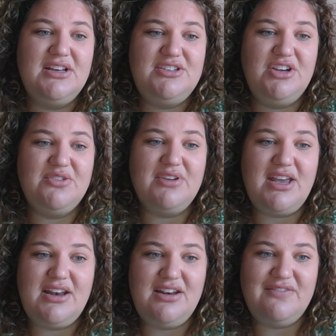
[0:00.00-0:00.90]
to create
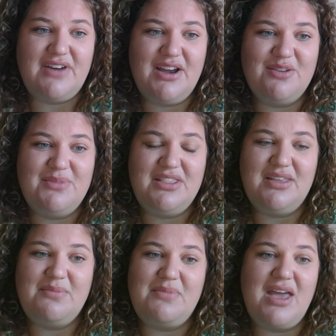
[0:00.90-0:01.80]
an environment
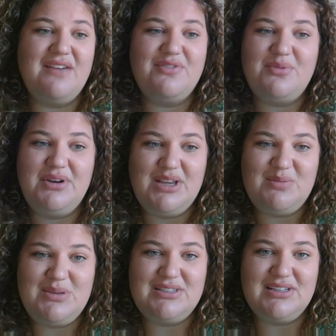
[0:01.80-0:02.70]
that everyone can
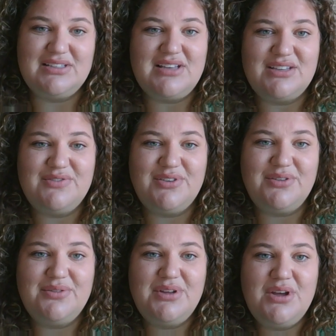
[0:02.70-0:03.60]
be successful.
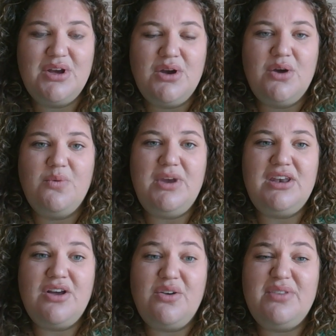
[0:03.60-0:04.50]
We
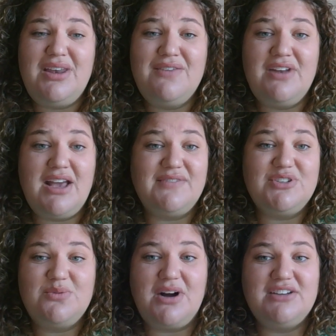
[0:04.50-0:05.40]
know that even after
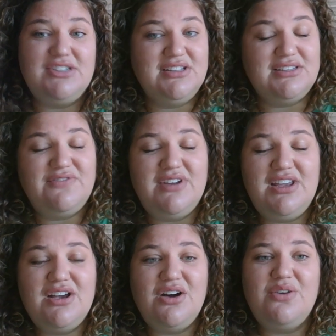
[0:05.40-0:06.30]
watching this
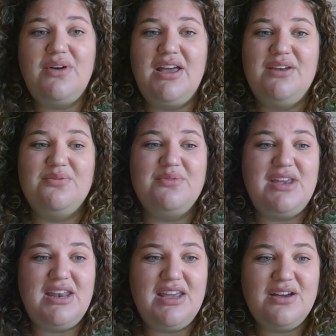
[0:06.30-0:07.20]
video and
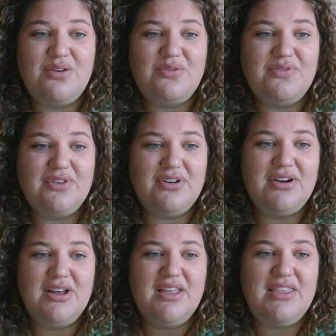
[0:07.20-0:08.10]
reading over
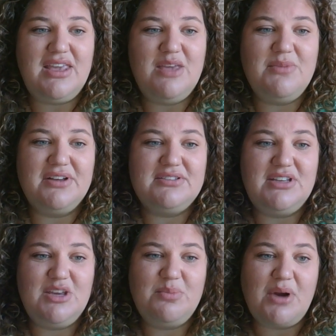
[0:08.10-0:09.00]
the emails
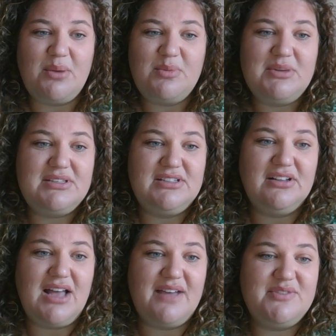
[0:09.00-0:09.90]
that you probably still
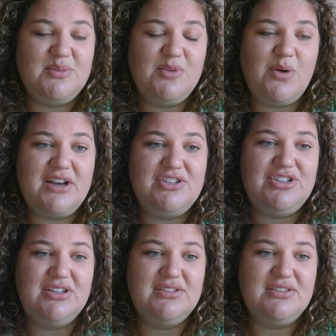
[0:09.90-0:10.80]
have some
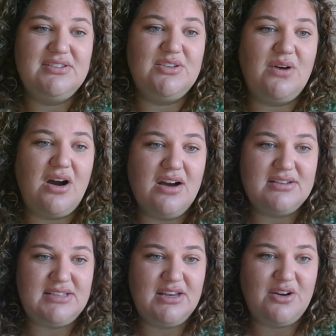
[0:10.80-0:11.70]
questions. So our
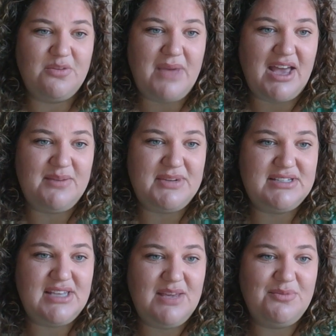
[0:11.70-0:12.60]
Sehome admin
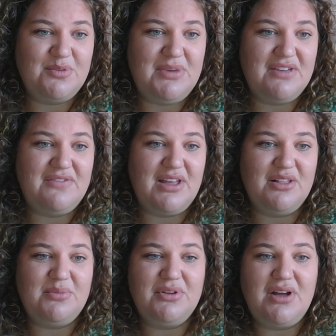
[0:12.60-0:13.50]
team will be
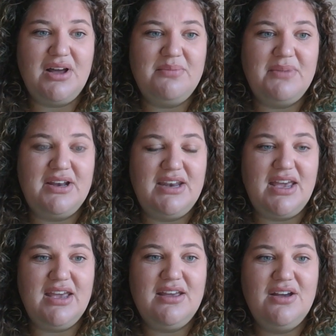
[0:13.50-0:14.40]
available on
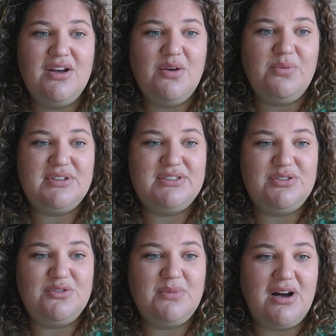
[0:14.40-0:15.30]
Monday with
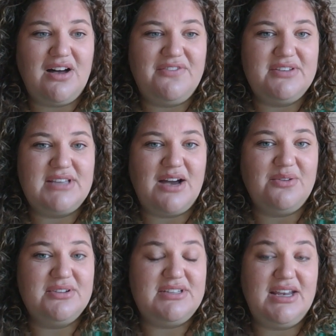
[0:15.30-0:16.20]
Zoom office
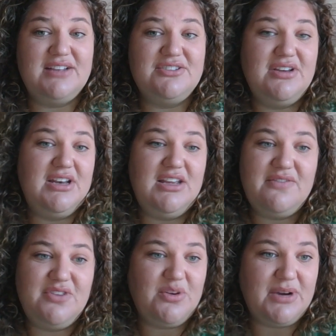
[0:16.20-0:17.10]
hours to answer any
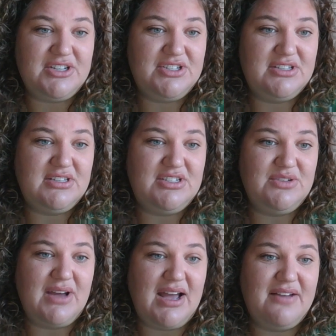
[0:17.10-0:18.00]
of the questions that you
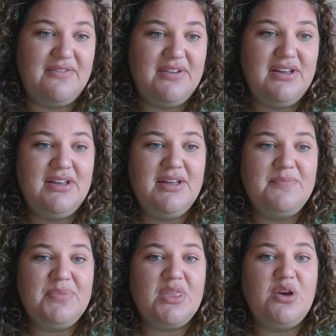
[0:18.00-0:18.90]
have.
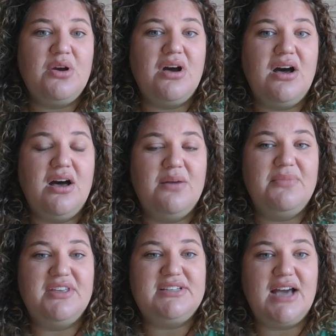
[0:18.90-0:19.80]

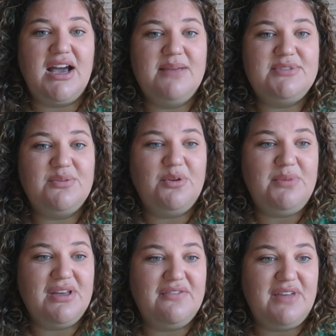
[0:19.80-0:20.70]
The times that will
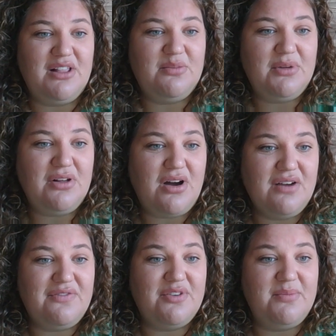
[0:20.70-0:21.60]
be available are
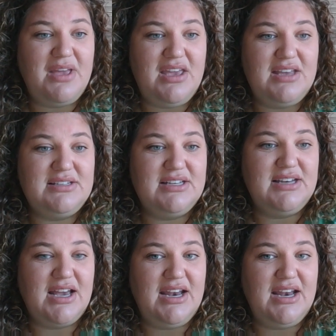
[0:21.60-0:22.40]
from 8 to 9